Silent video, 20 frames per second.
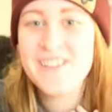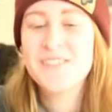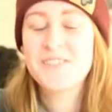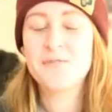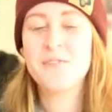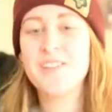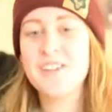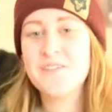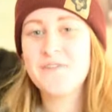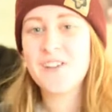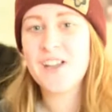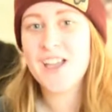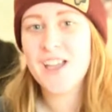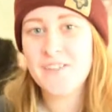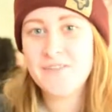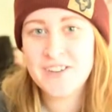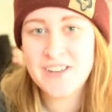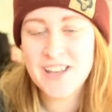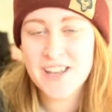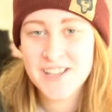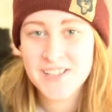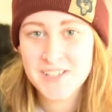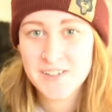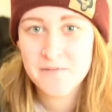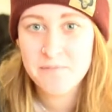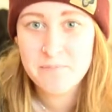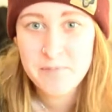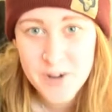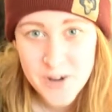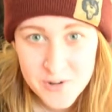25 days of
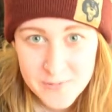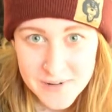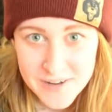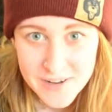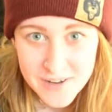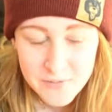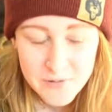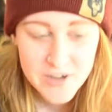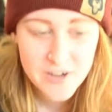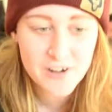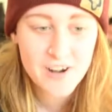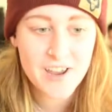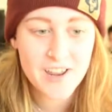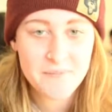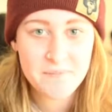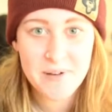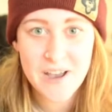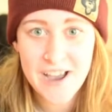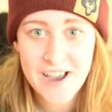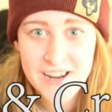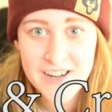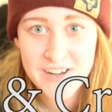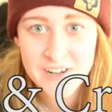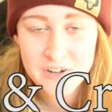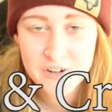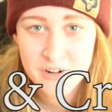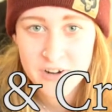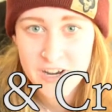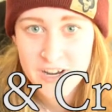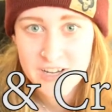boba. We are at Pine
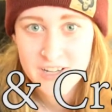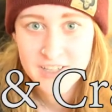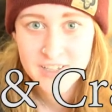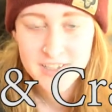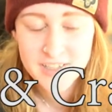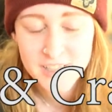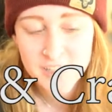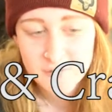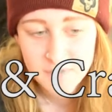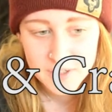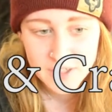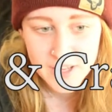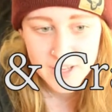and Crane in Silver